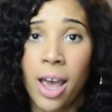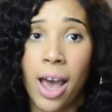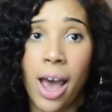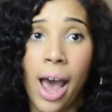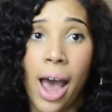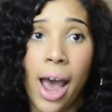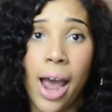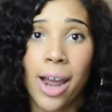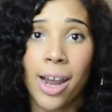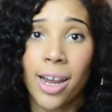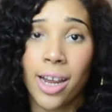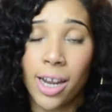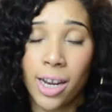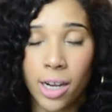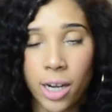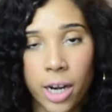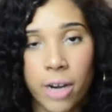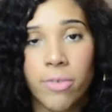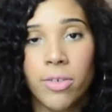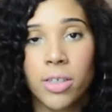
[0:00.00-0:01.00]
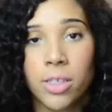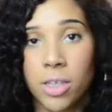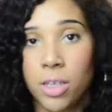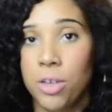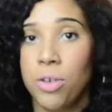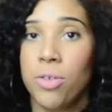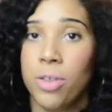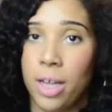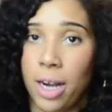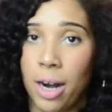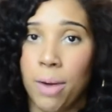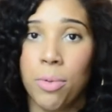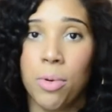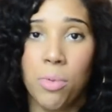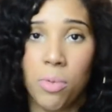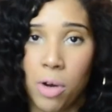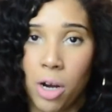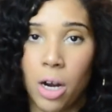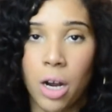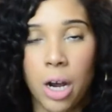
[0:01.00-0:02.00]
I can guarantee you that I will
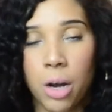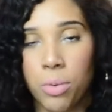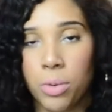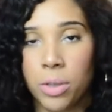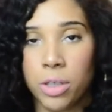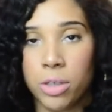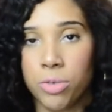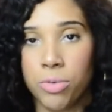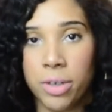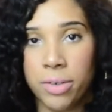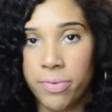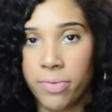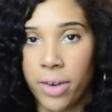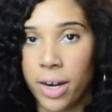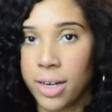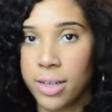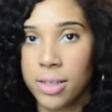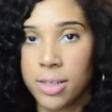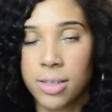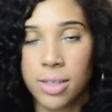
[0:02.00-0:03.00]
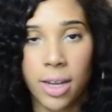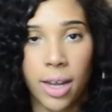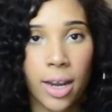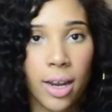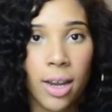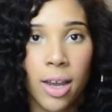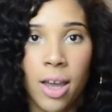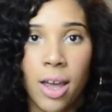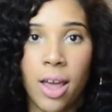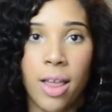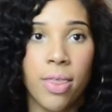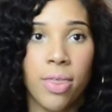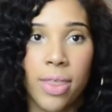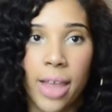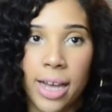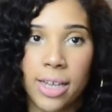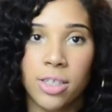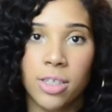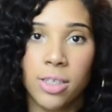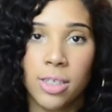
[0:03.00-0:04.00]
walk out with three friends. Like,
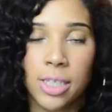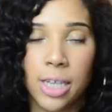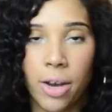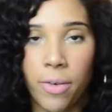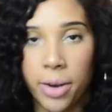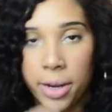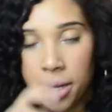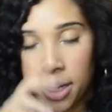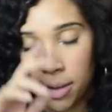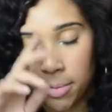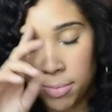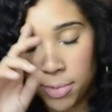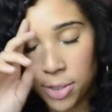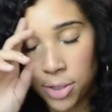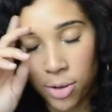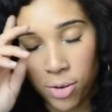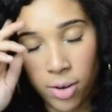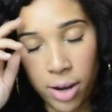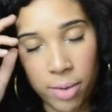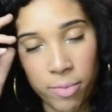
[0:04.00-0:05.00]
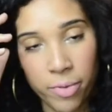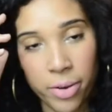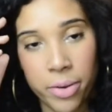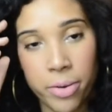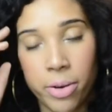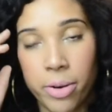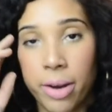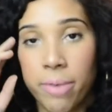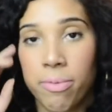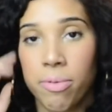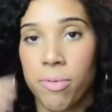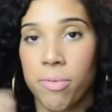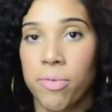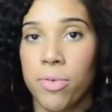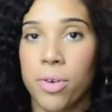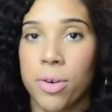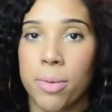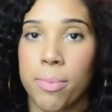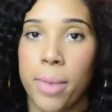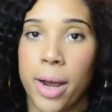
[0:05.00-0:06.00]
that's just how I am. So I'm very grateful
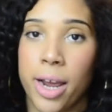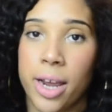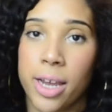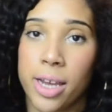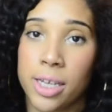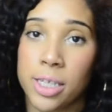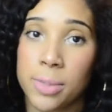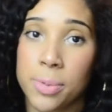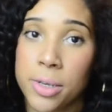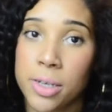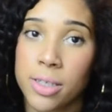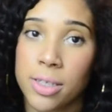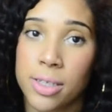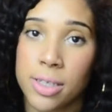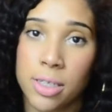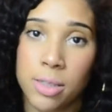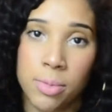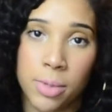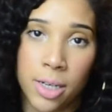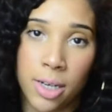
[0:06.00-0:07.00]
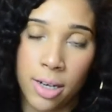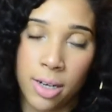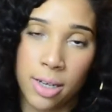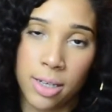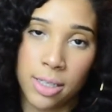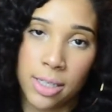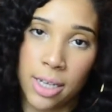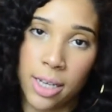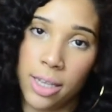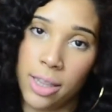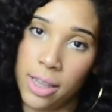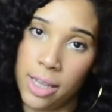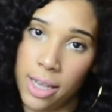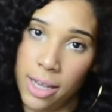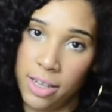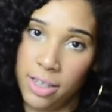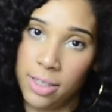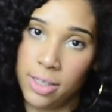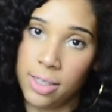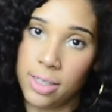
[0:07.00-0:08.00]
for my experiences, because
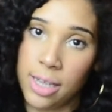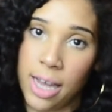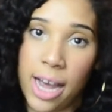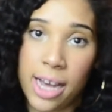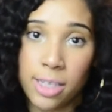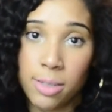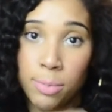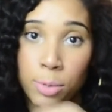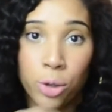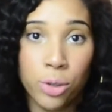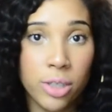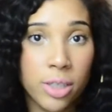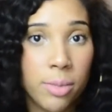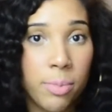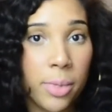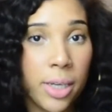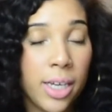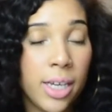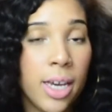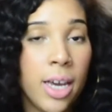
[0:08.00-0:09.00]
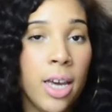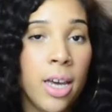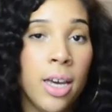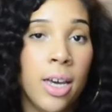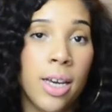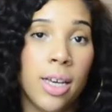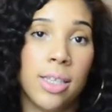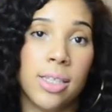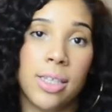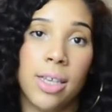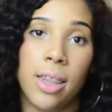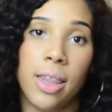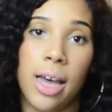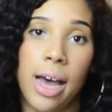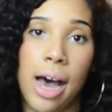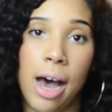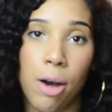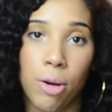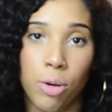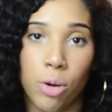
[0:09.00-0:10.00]
it has molded me into
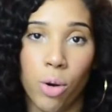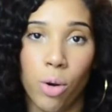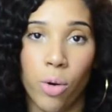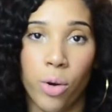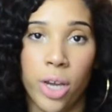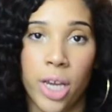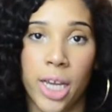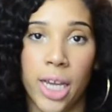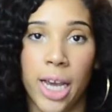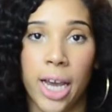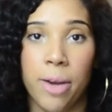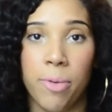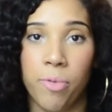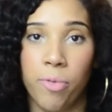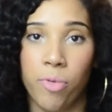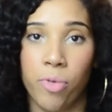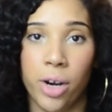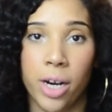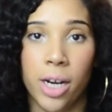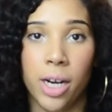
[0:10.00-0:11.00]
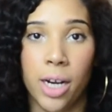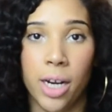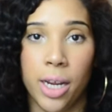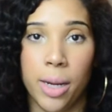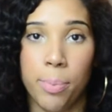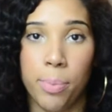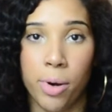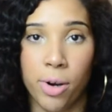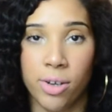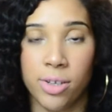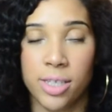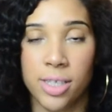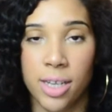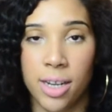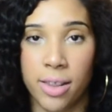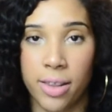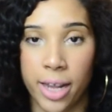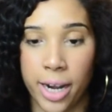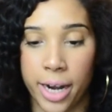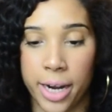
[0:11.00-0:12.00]
the outgoing and friendly person
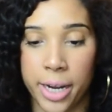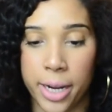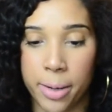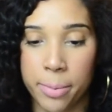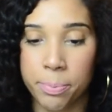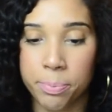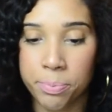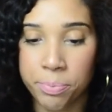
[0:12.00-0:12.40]
that I am.